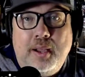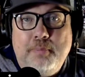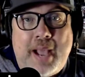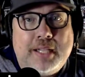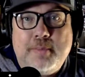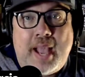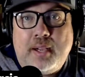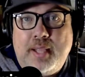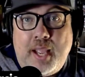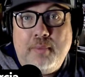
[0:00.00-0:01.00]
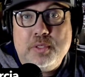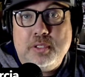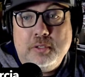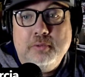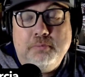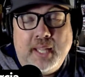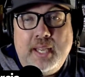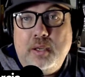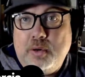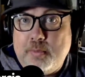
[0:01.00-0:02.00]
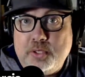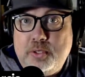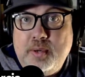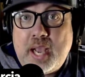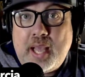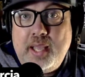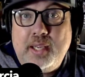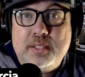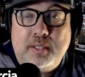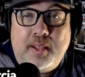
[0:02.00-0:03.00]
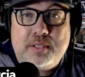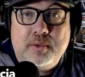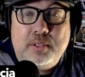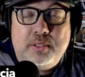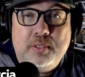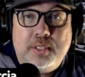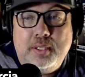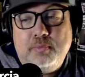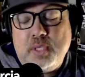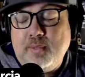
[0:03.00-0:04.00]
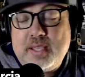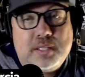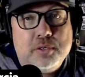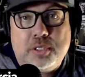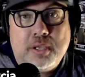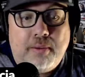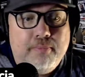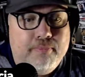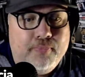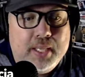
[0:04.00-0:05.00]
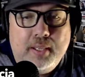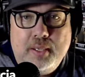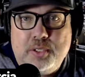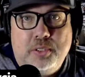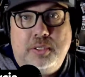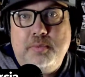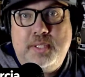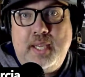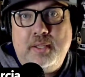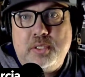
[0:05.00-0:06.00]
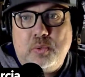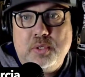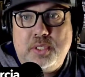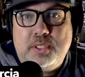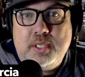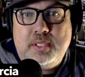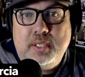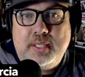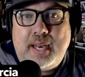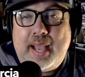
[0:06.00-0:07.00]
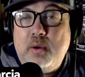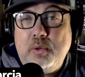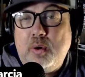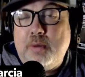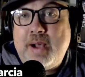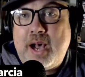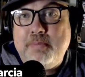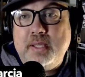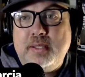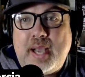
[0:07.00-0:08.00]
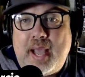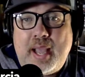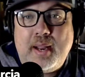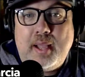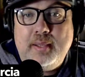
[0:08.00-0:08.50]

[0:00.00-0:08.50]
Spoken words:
back-to-back games to play your number two guy against the lesser of the two teams, unless there's some circumstance or statistic that I don't know about, but I,